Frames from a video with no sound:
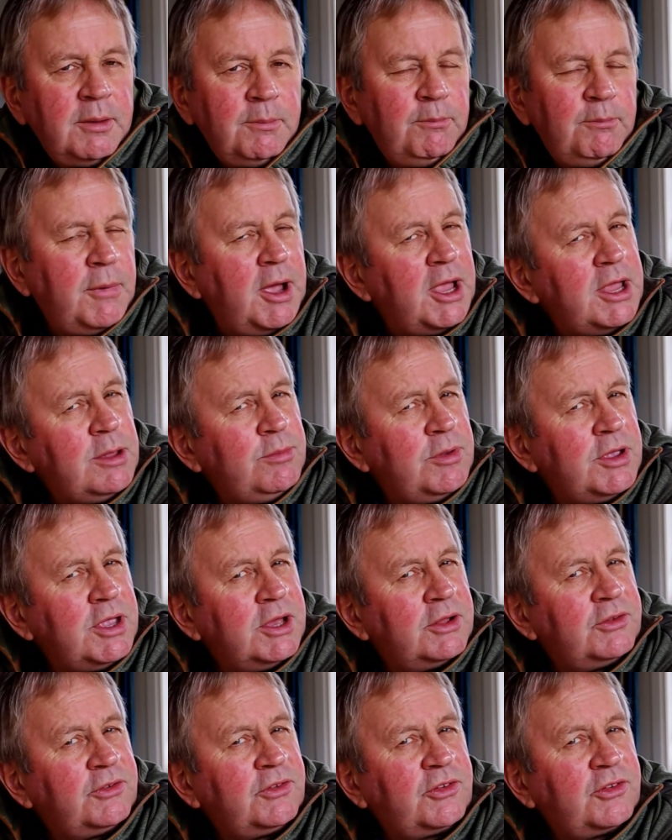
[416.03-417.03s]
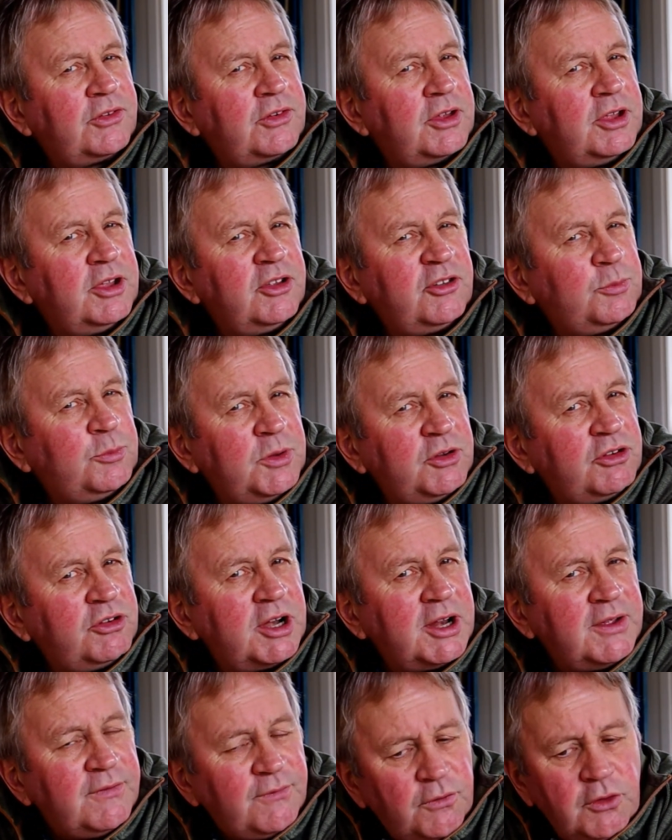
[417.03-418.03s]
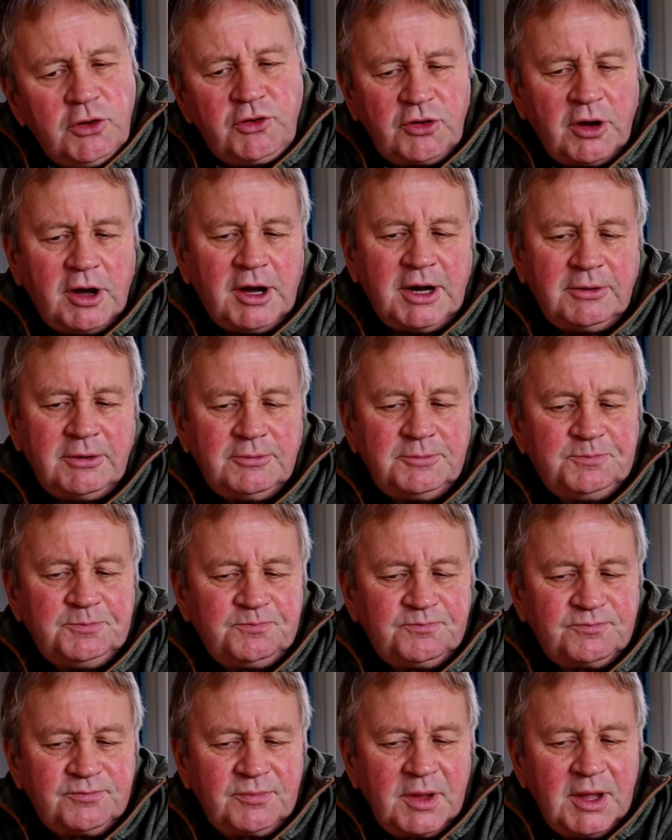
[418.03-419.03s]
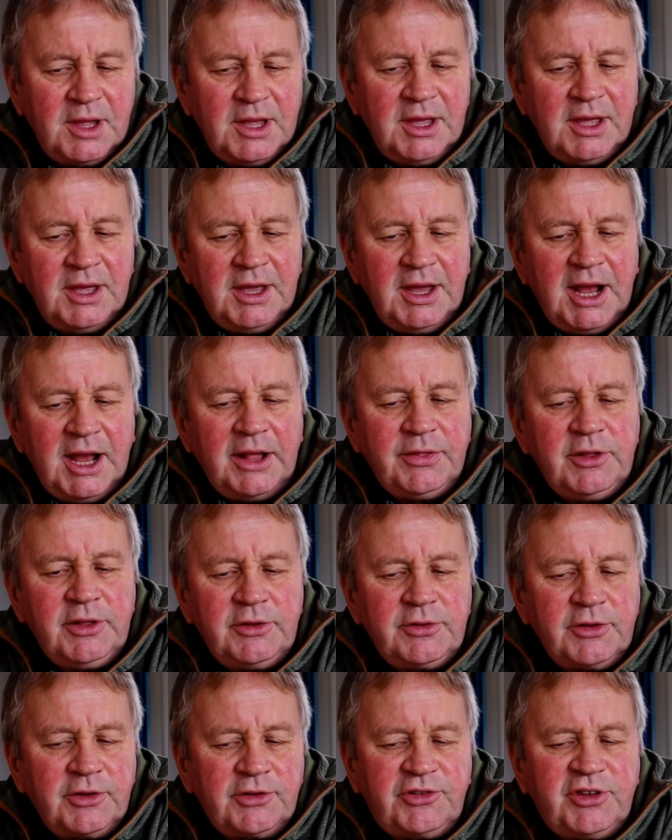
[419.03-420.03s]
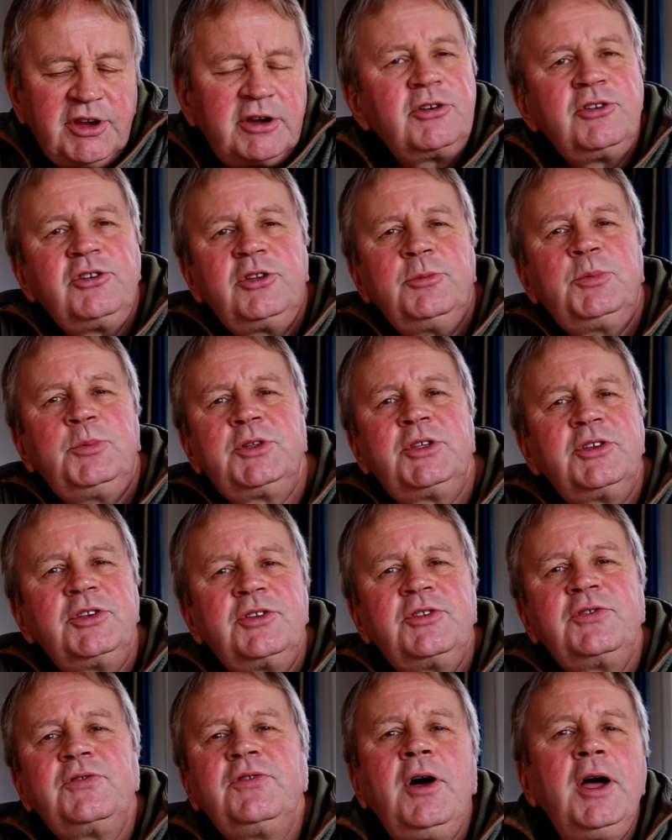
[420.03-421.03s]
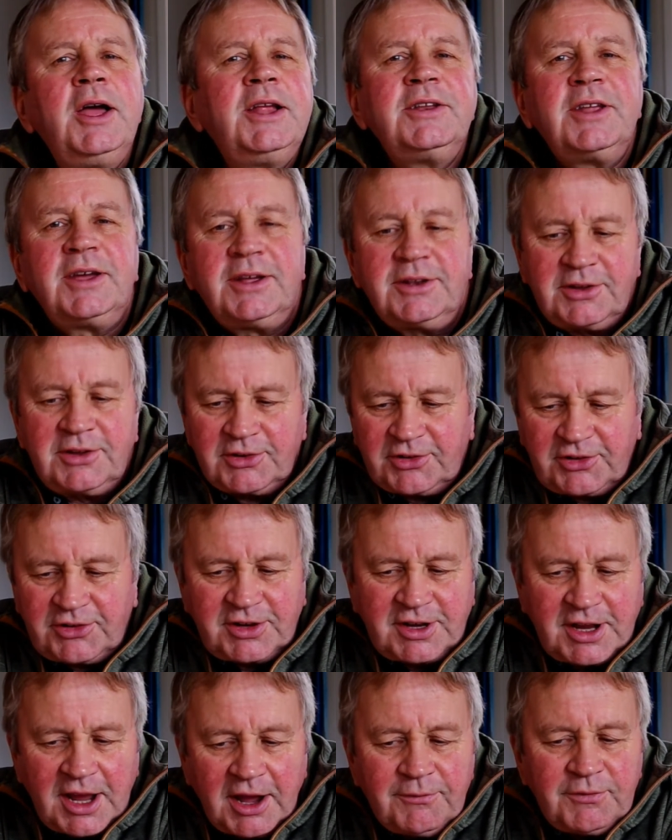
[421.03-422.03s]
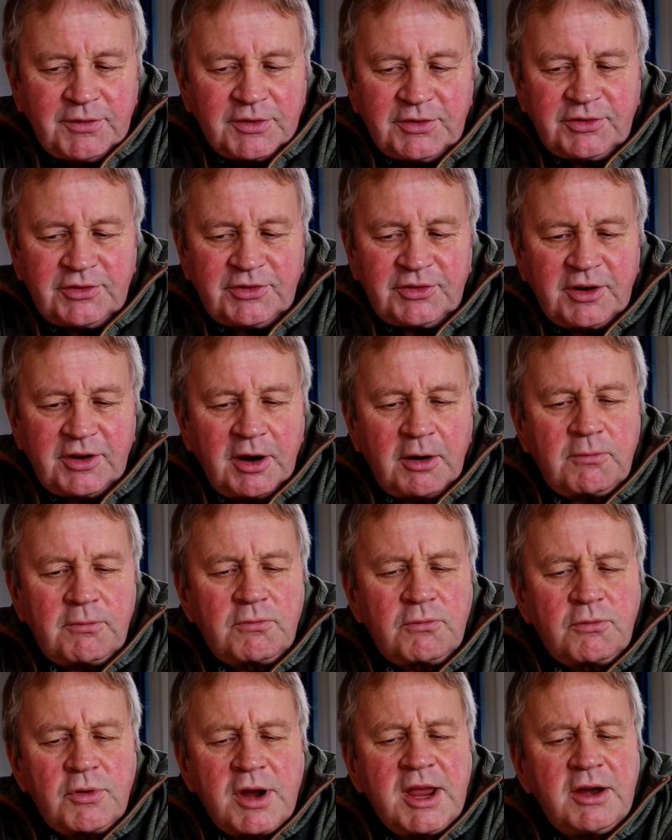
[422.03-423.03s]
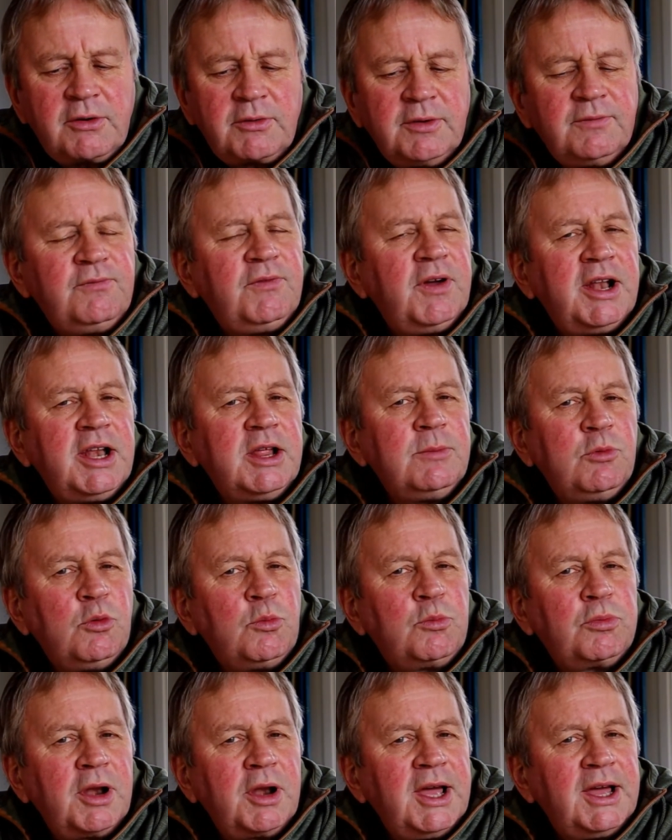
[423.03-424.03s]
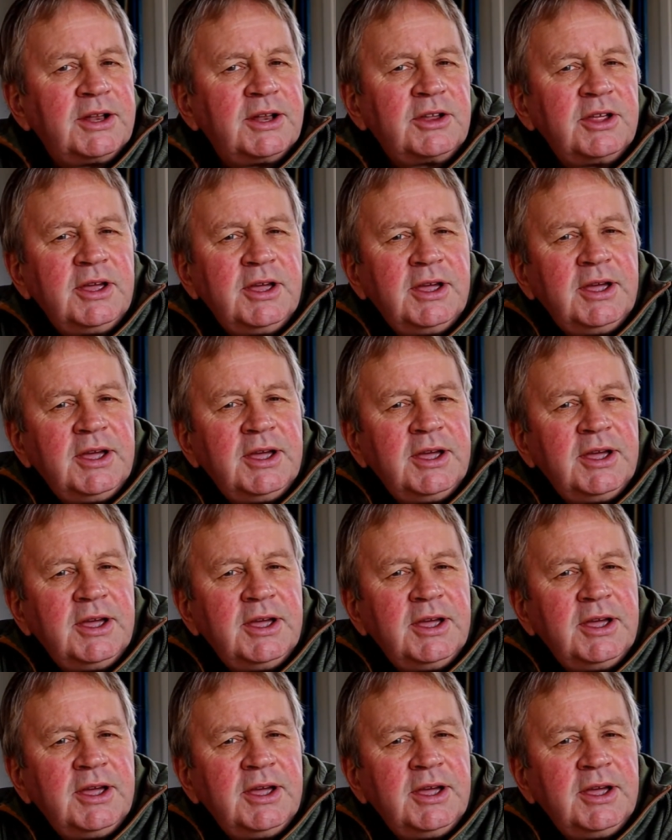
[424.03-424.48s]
Maybe it's especially fertile, and that the serendipitous finder discovers a rare and valuable plant